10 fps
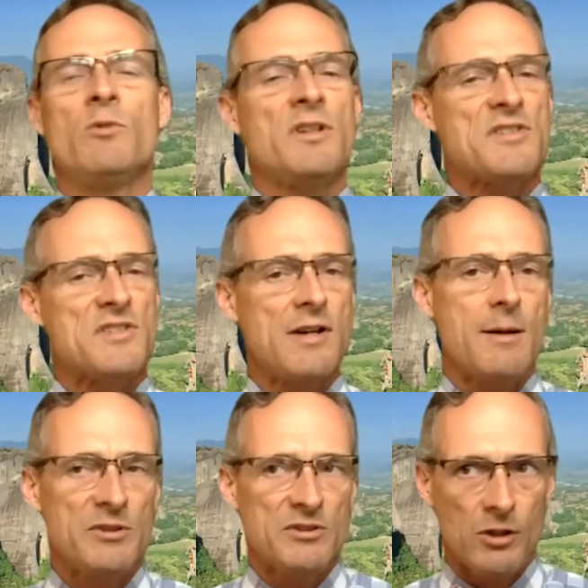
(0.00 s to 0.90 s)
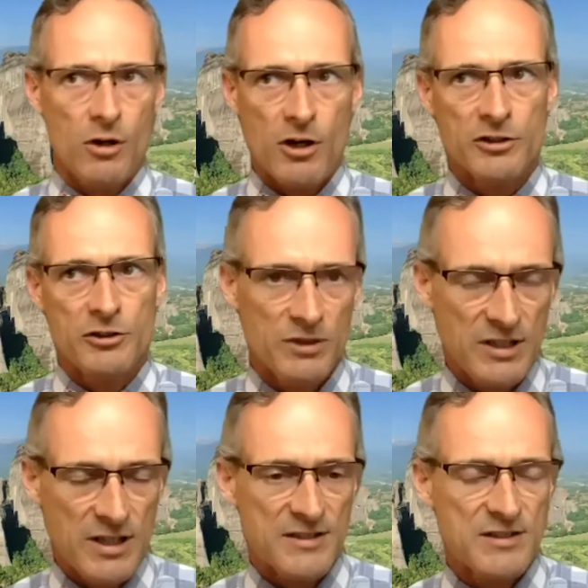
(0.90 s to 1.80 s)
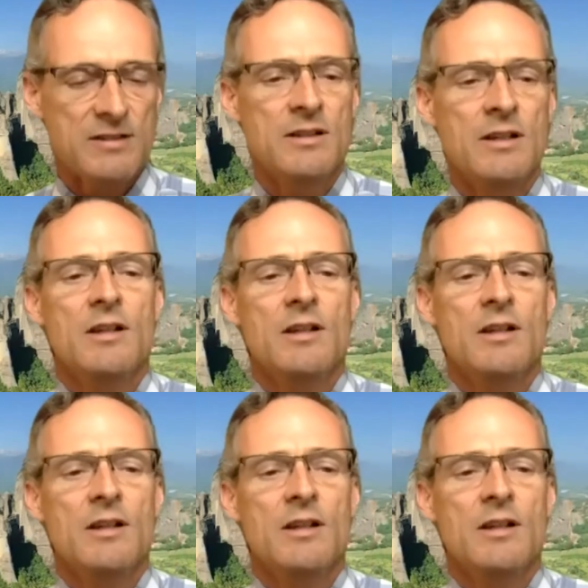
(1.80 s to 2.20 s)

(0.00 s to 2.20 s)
want to stop and talk to a guest